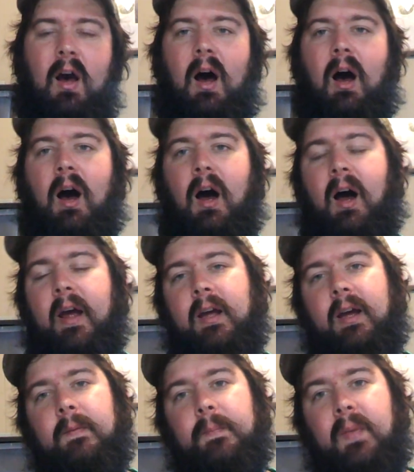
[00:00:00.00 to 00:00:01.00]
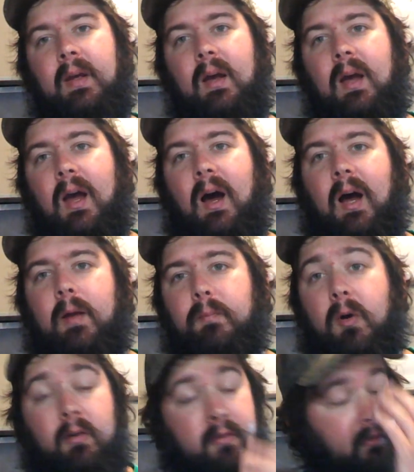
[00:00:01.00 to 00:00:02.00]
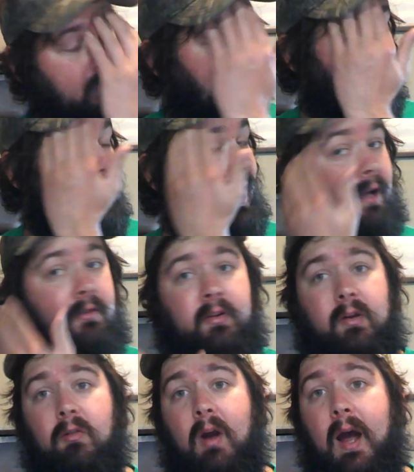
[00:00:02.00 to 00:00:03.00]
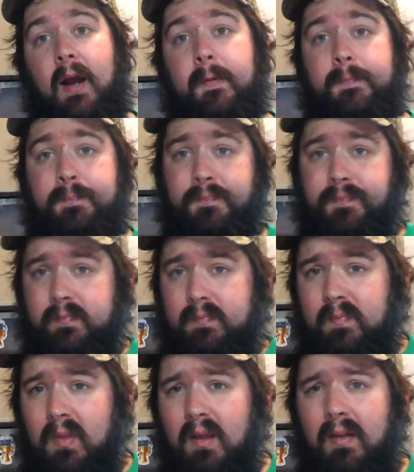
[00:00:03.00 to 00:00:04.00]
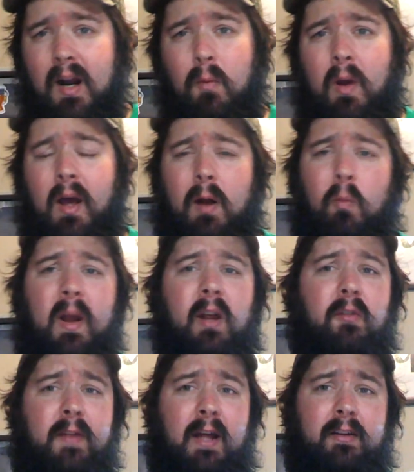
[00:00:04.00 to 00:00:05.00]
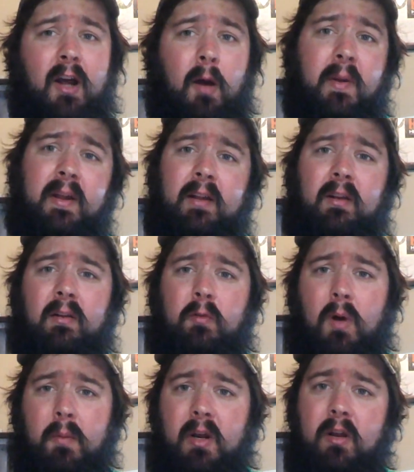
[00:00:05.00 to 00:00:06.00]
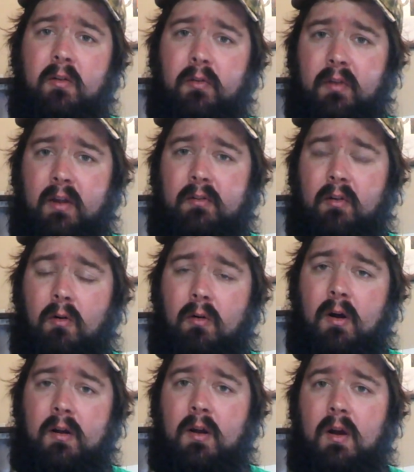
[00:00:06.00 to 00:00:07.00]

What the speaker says: I purchased a hatchling rack that I'm waiting for that to come, and that's what I'm going to use this on.